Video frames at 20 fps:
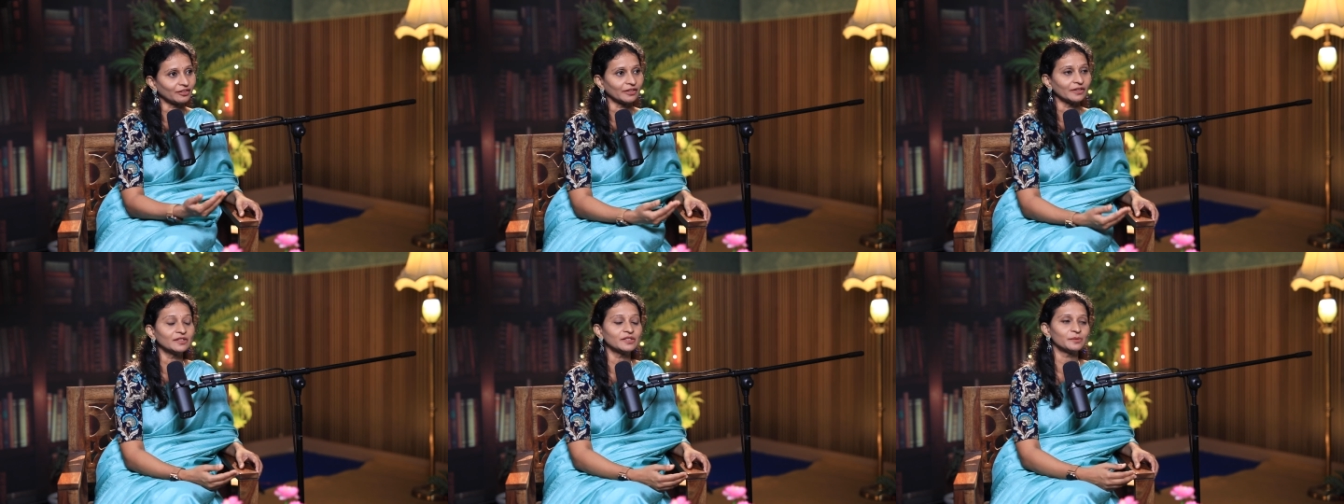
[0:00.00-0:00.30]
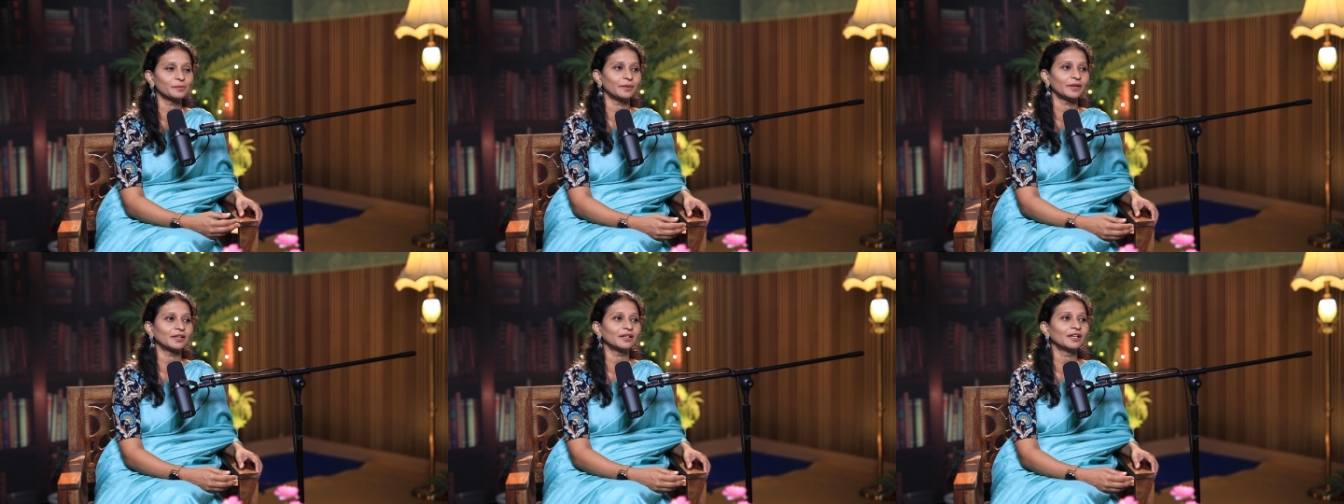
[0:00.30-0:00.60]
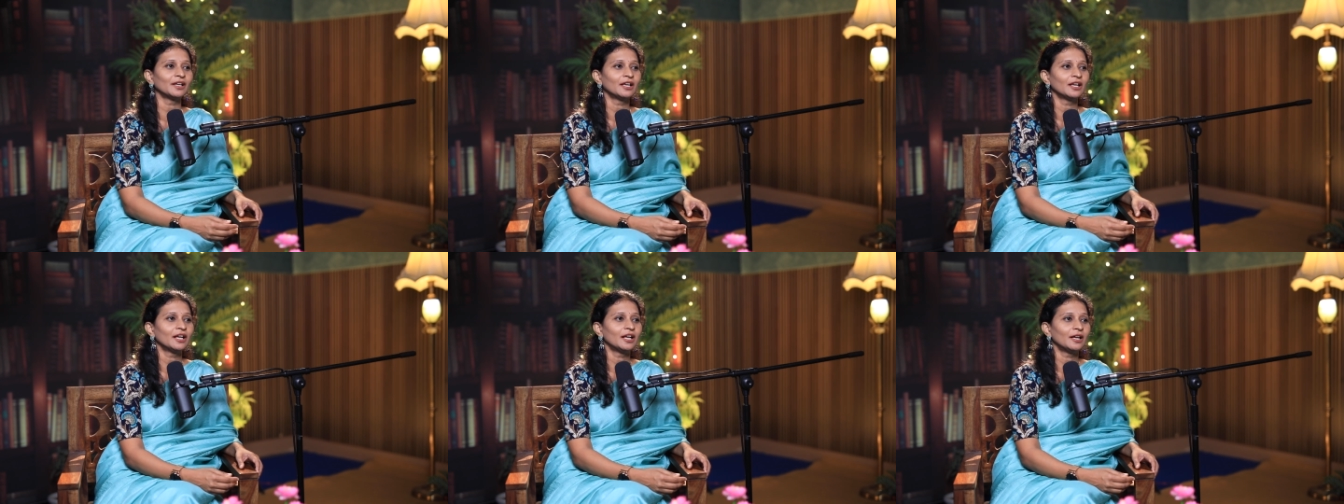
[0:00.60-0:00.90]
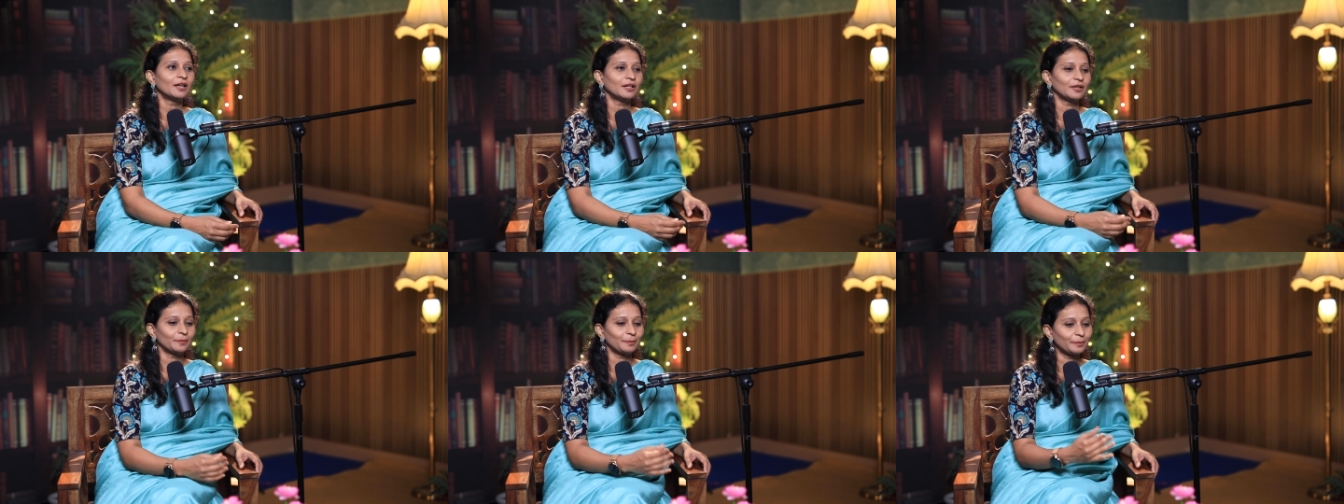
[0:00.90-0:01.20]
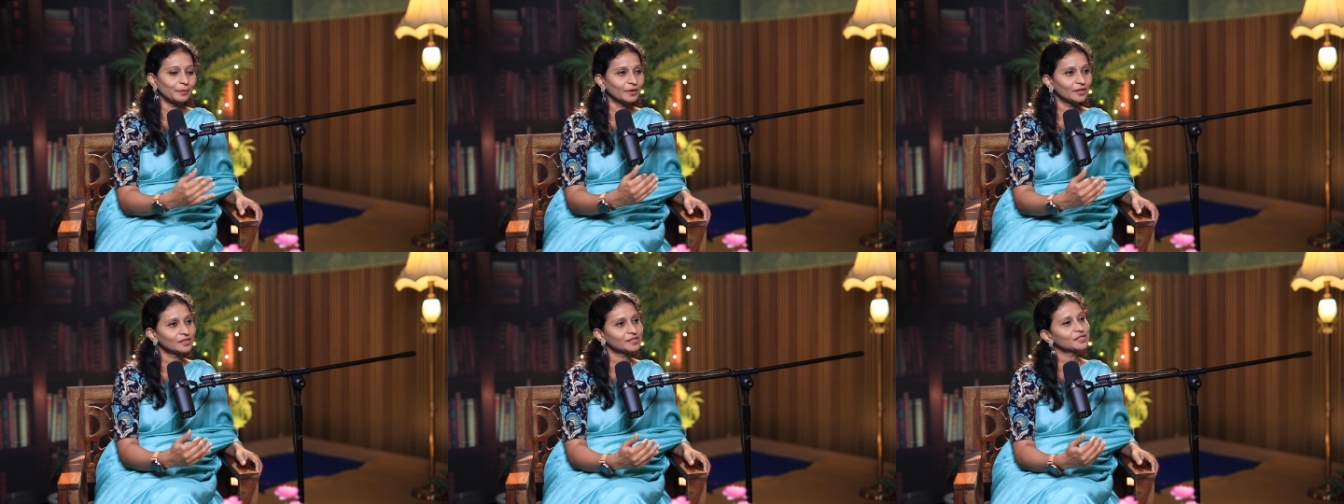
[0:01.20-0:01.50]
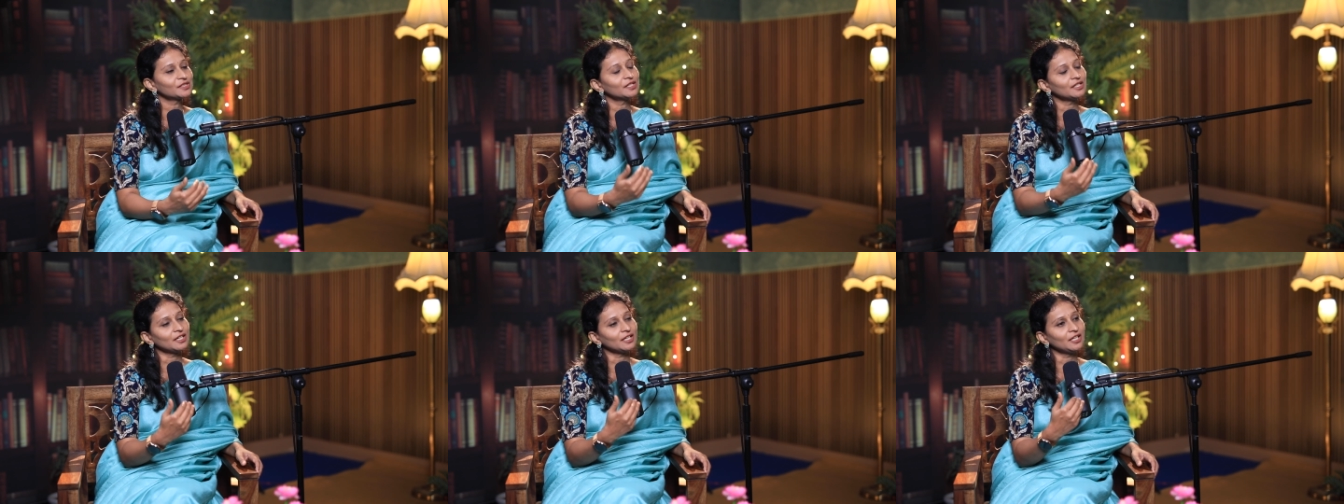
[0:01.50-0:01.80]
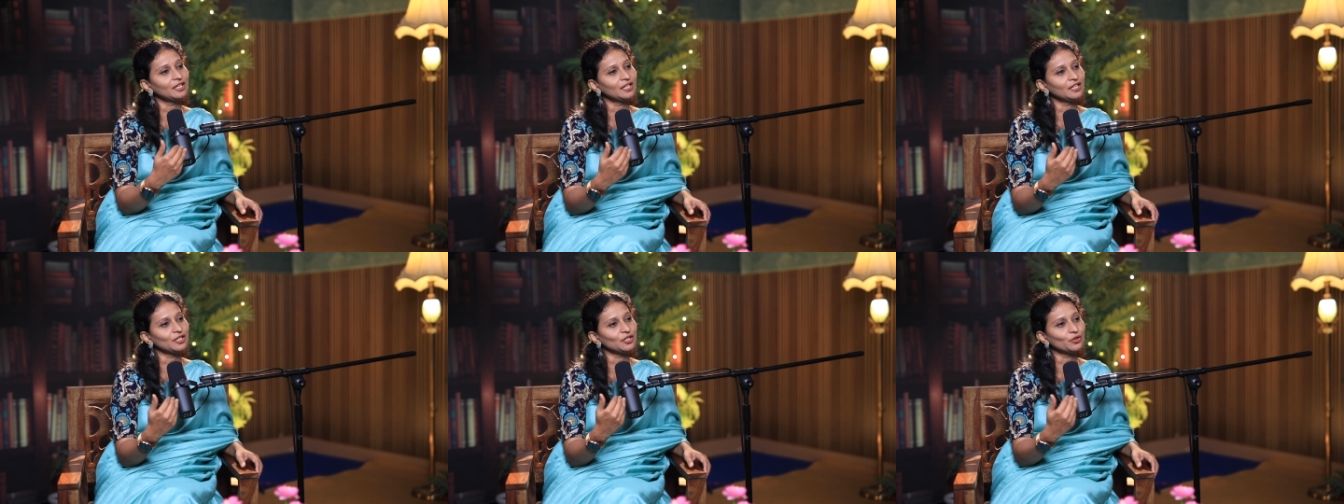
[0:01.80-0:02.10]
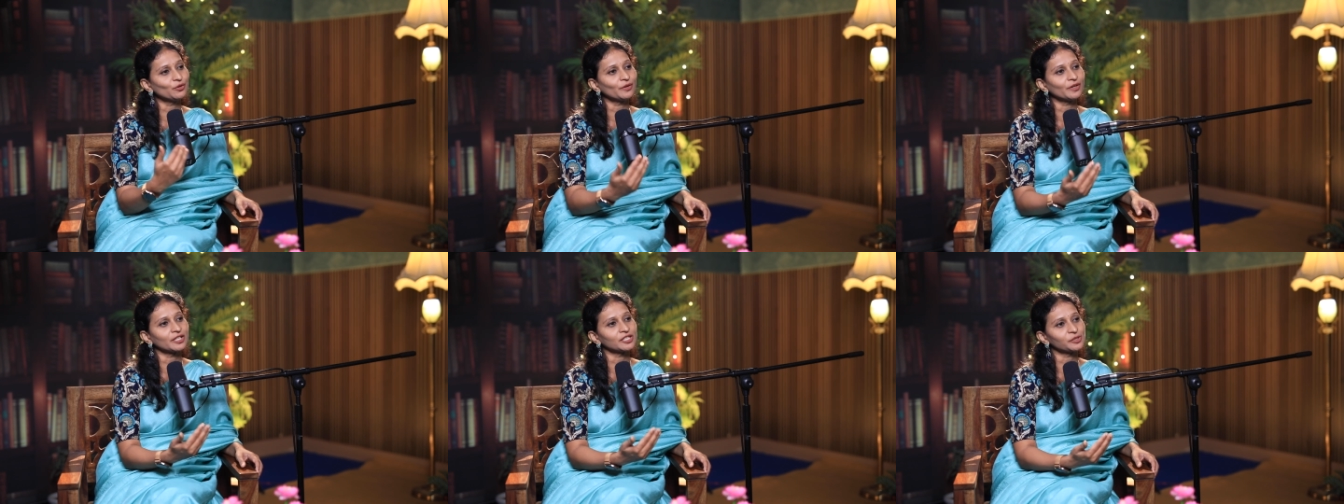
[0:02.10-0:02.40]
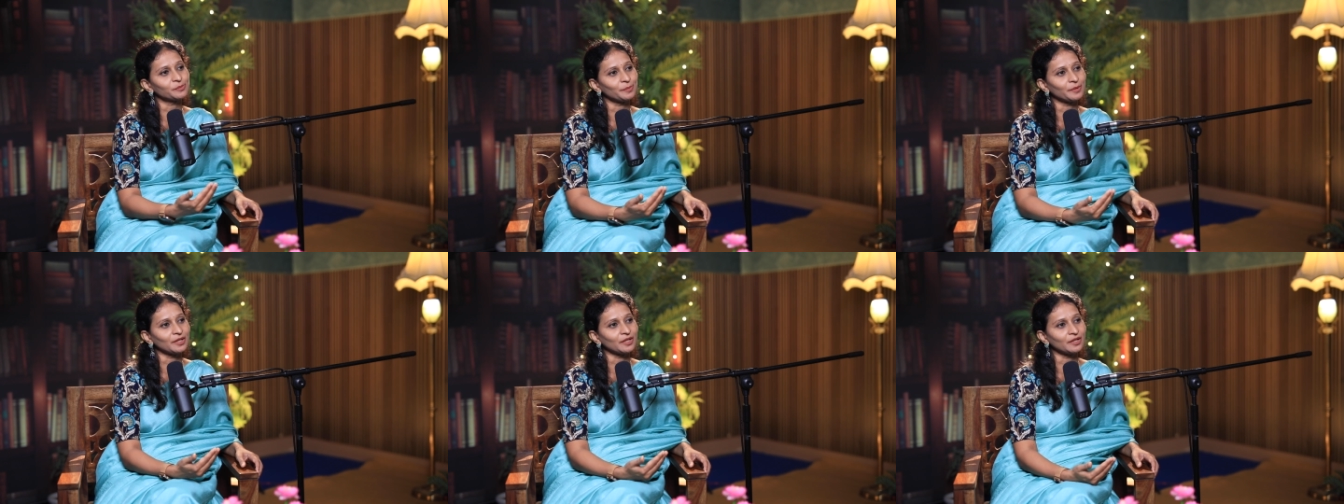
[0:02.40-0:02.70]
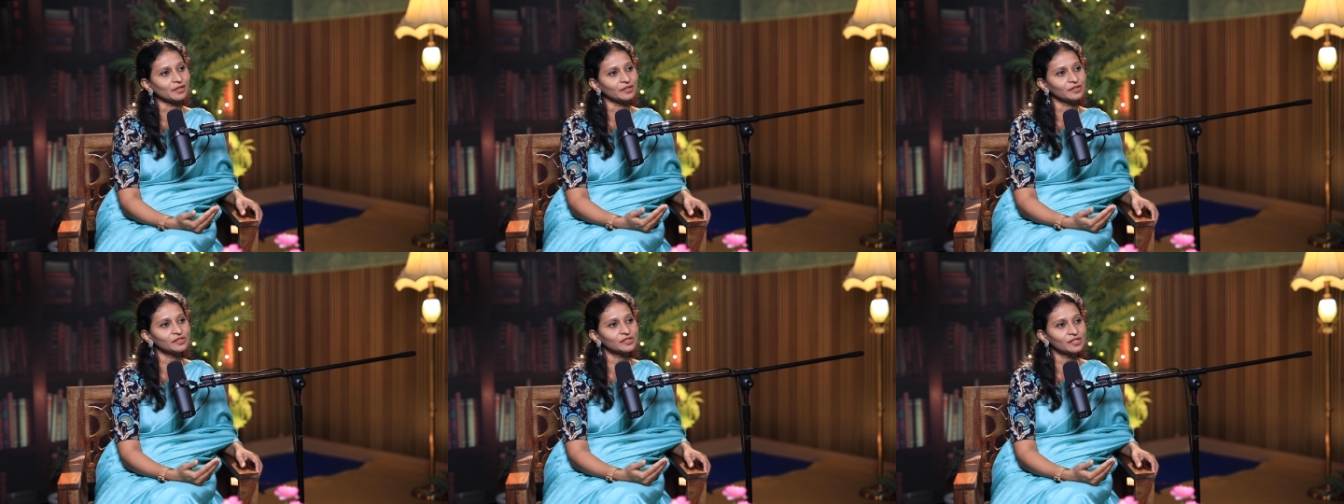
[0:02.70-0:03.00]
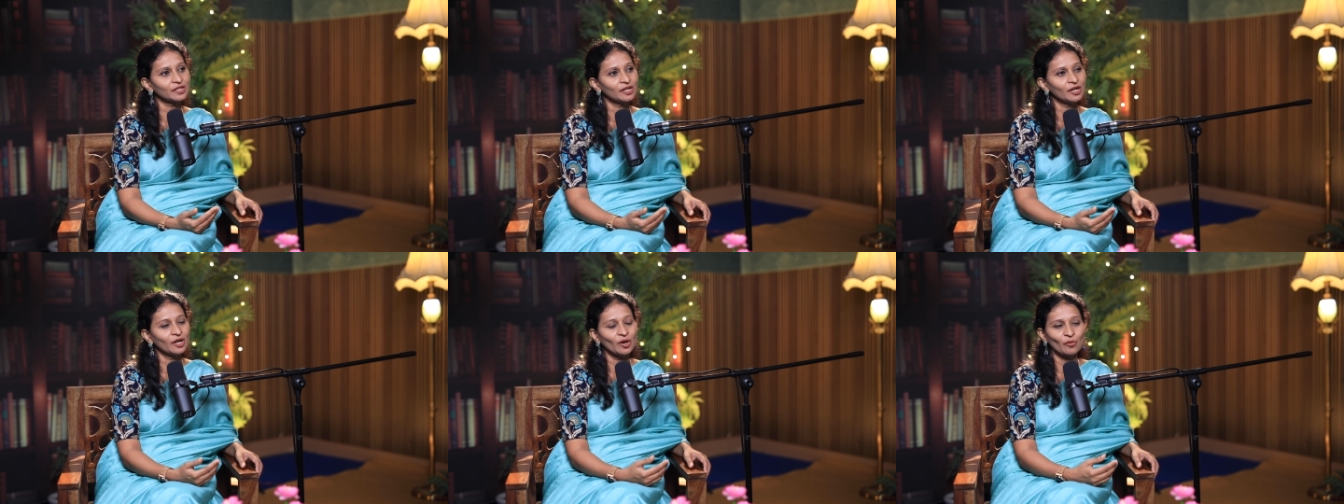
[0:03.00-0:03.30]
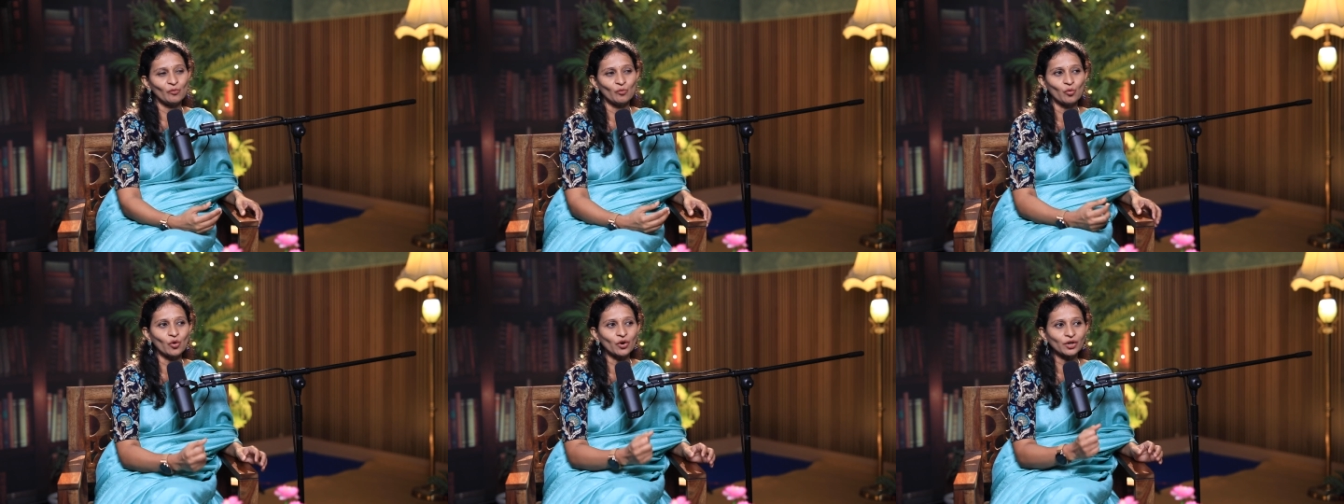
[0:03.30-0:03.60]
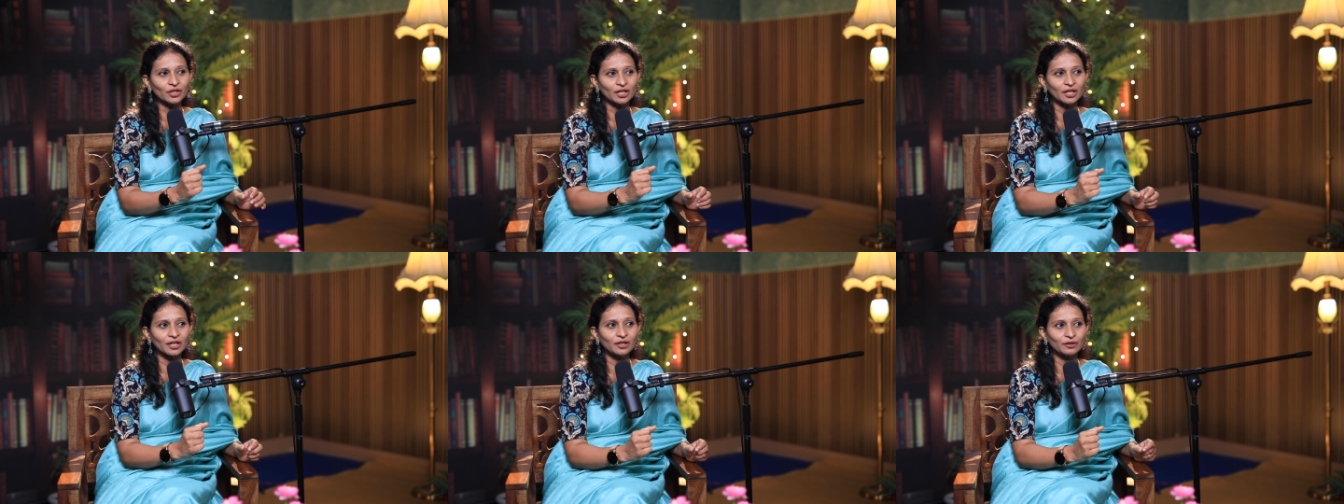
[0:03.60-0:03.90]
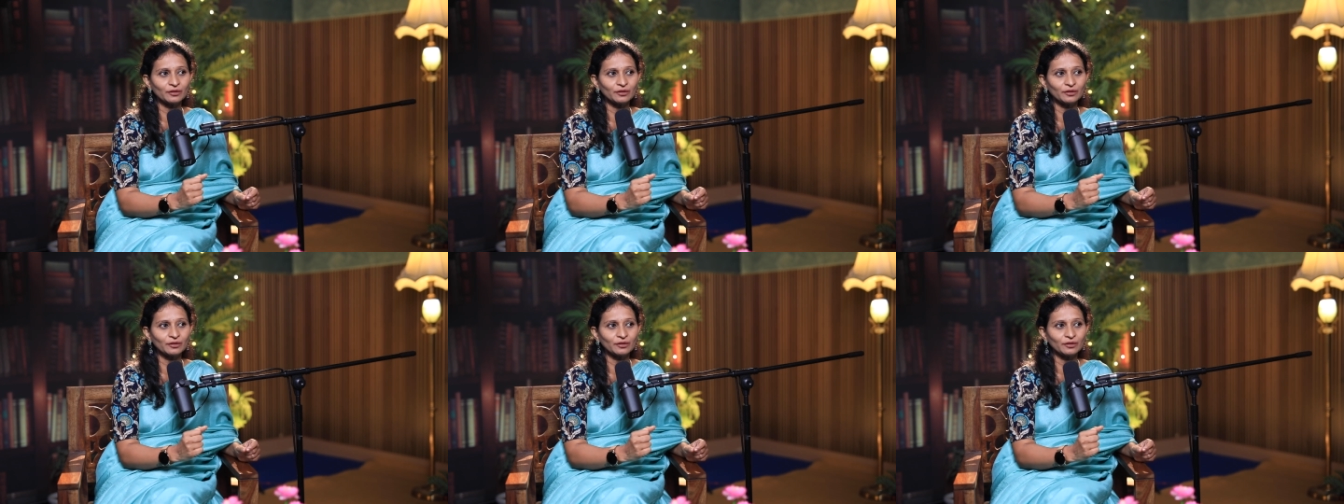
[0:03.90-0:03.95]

generic things, but personally, in your experience,